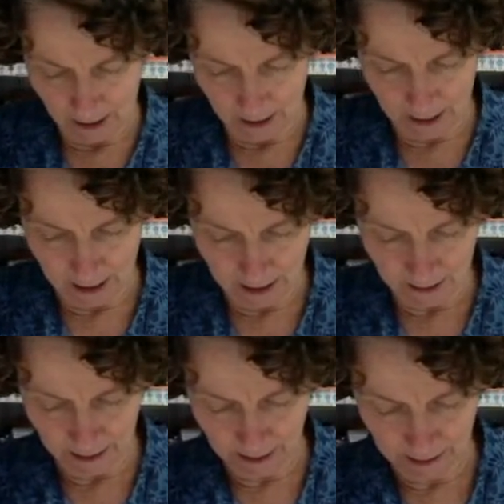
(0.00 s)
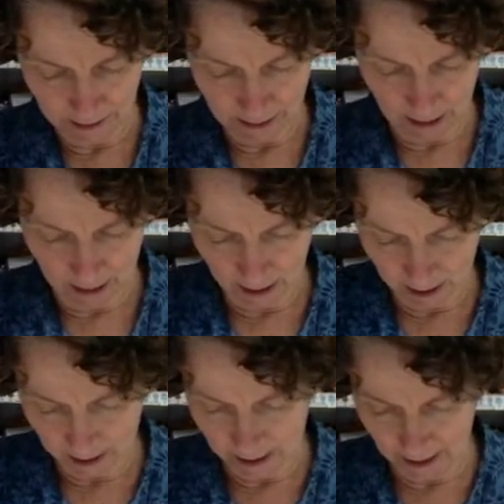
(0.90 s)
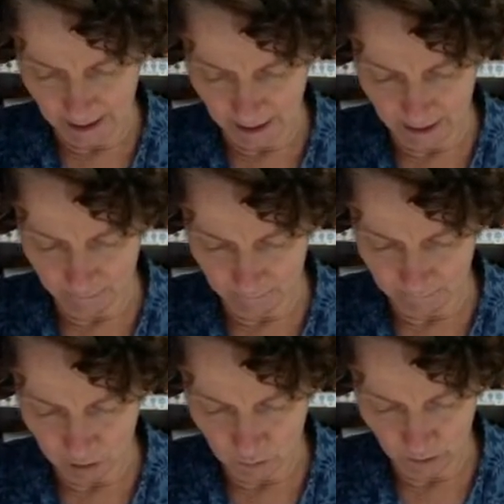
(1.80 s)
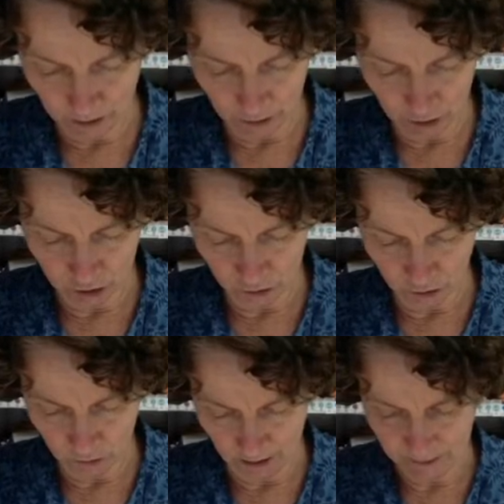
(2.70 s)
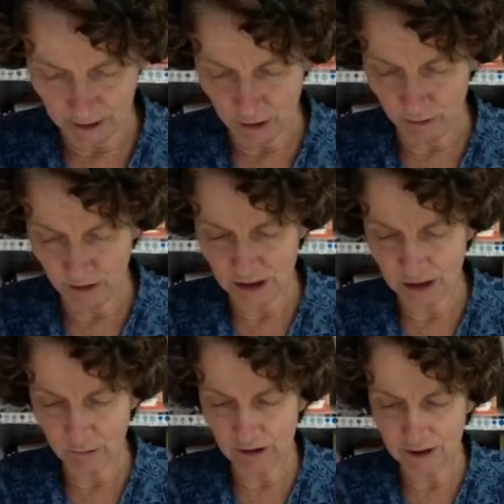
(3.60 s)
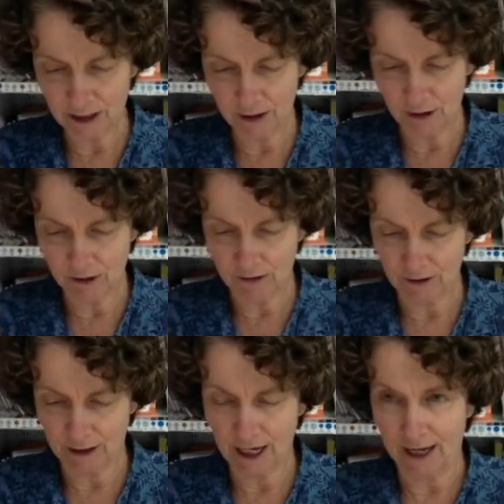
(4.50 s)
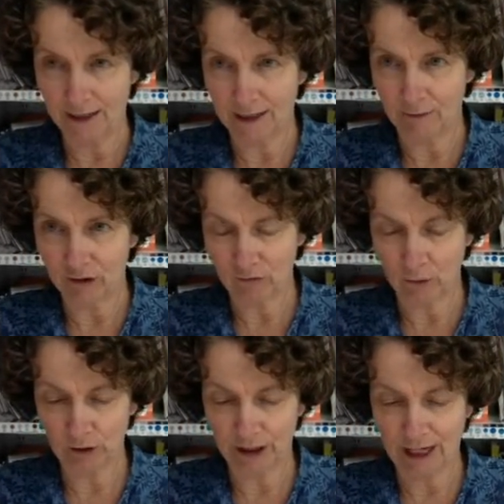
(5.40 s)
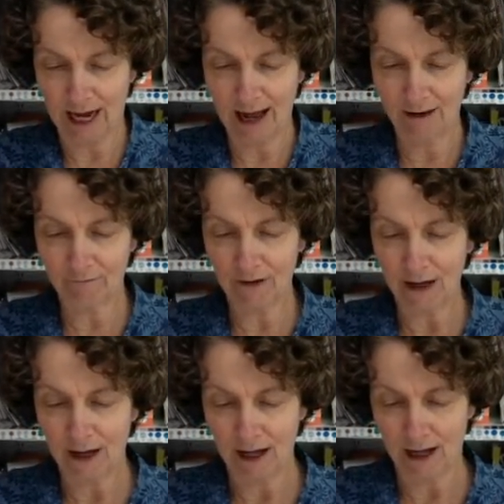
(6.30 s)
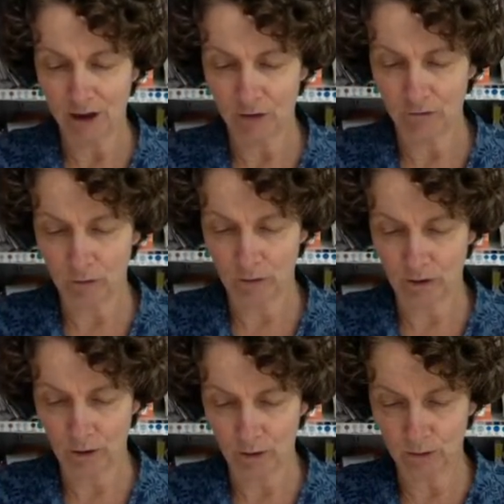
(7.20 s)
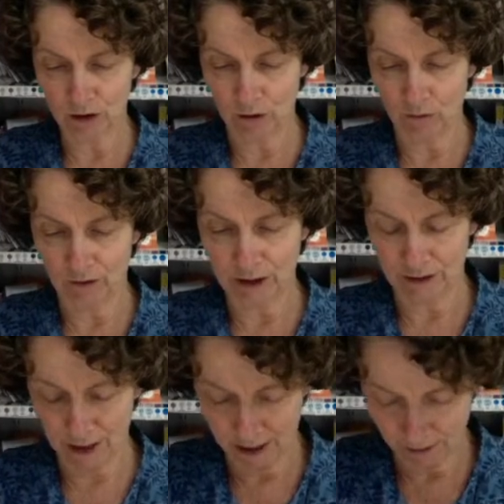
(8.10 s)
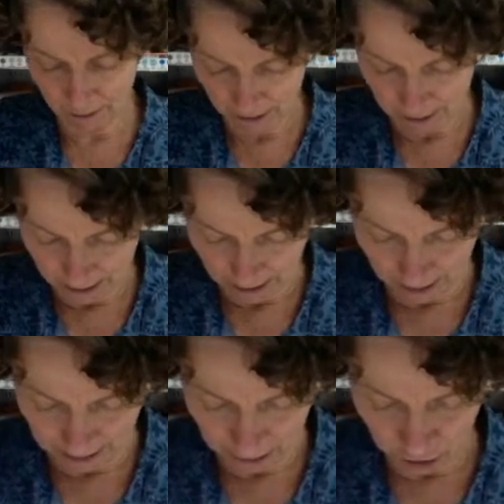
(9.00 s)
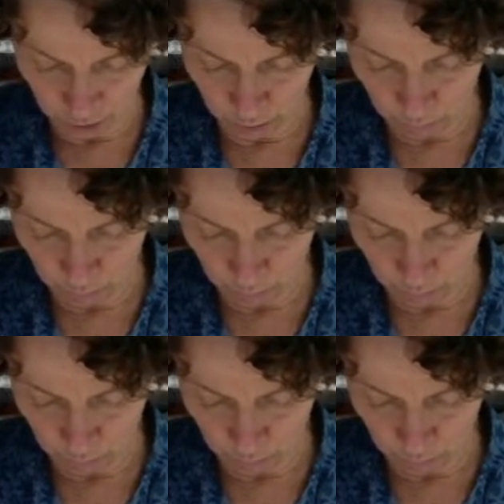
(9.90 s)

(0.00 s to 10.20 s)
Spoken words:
And then I am going to, I think, use these ones here. Again, it was folded in half, and you fold those over to there, and you